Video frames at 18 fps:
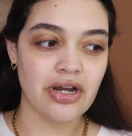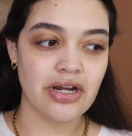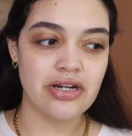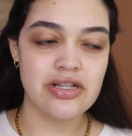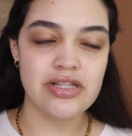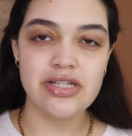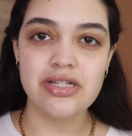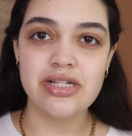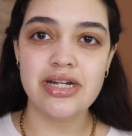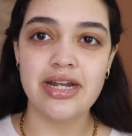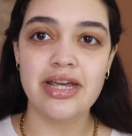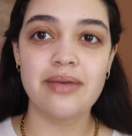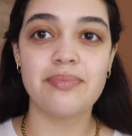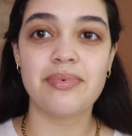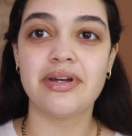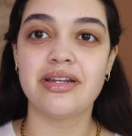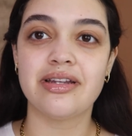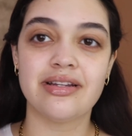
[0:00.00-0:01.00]
gonna do today,
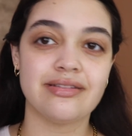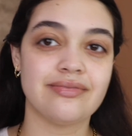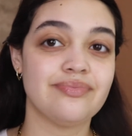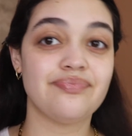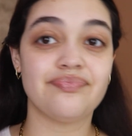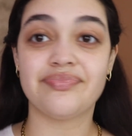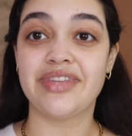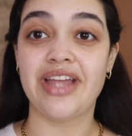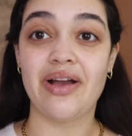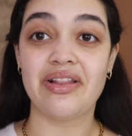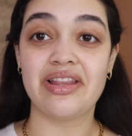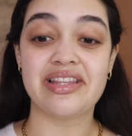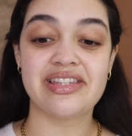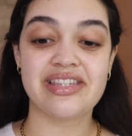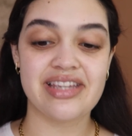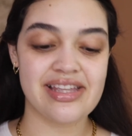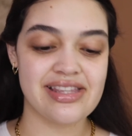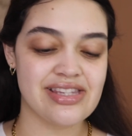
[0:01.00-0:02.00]
but now
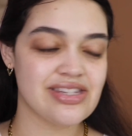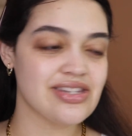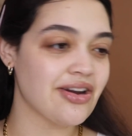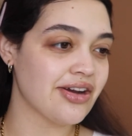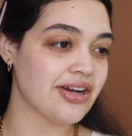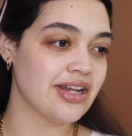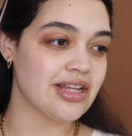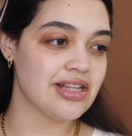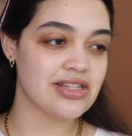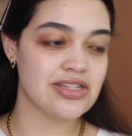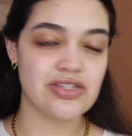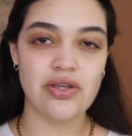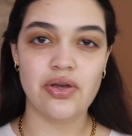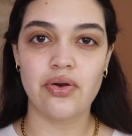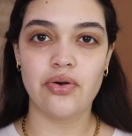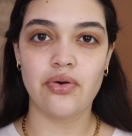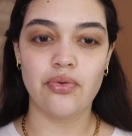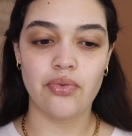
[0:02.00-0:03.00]
let's get started.
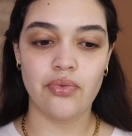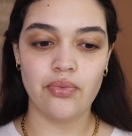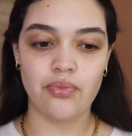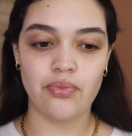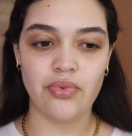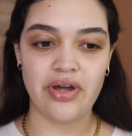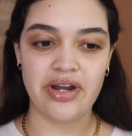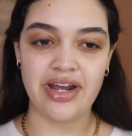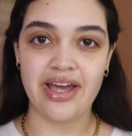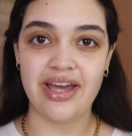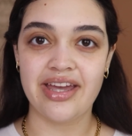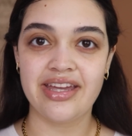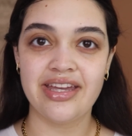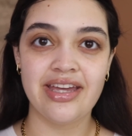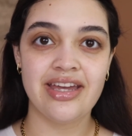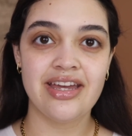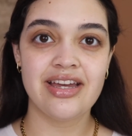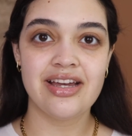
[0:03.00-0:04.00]
So what
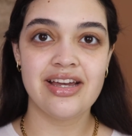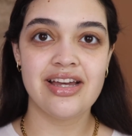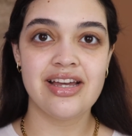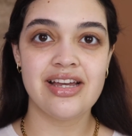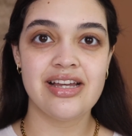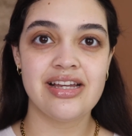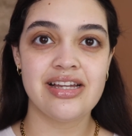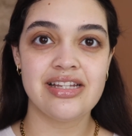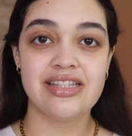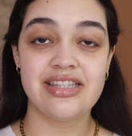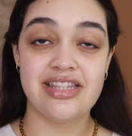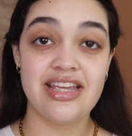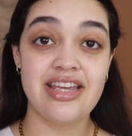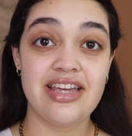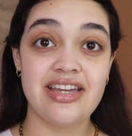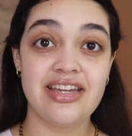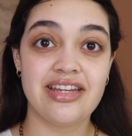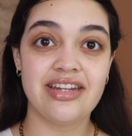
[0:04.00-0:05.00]
I
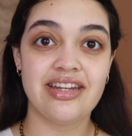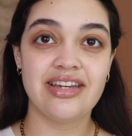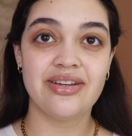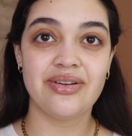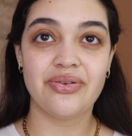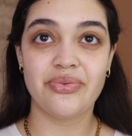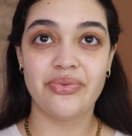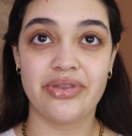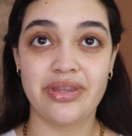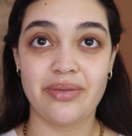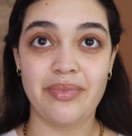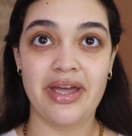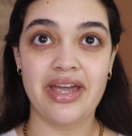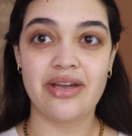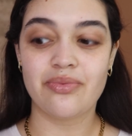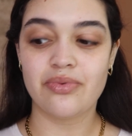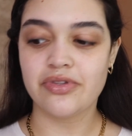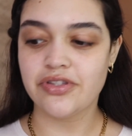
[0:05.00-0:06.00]
did when the
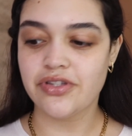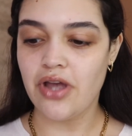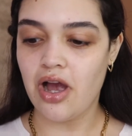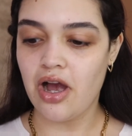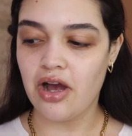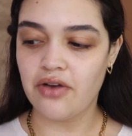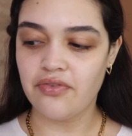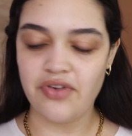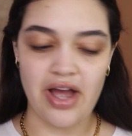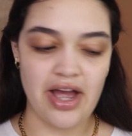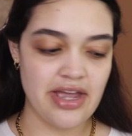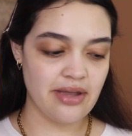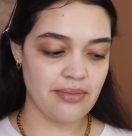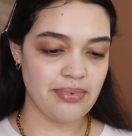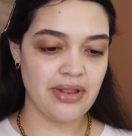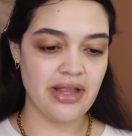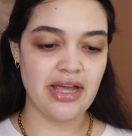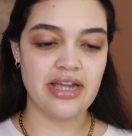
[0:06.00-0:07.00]
mic was off, I
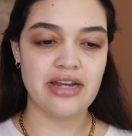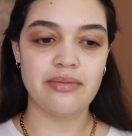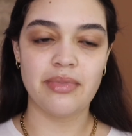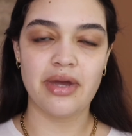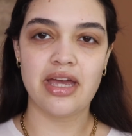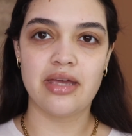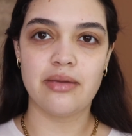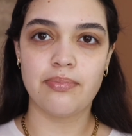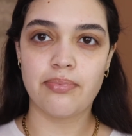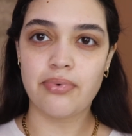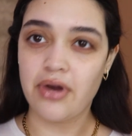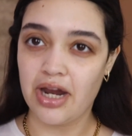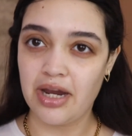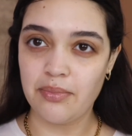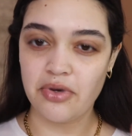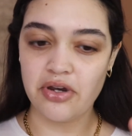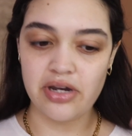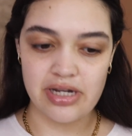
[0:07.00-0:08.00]
applied my
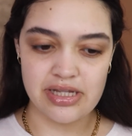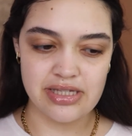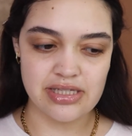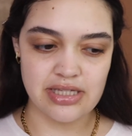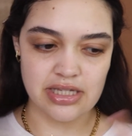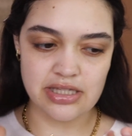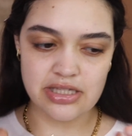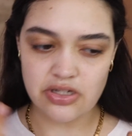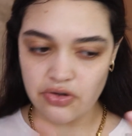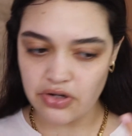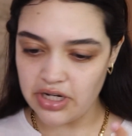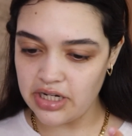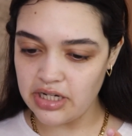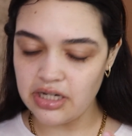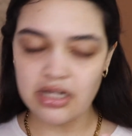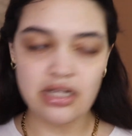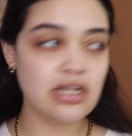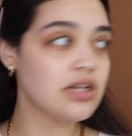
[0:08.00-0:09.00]
primer and
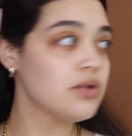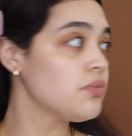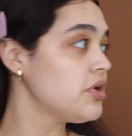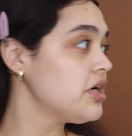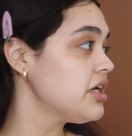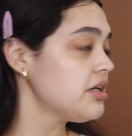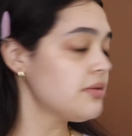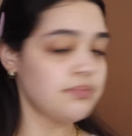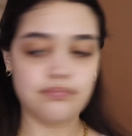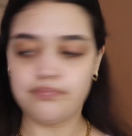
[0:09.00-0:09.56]
sunscreen in one.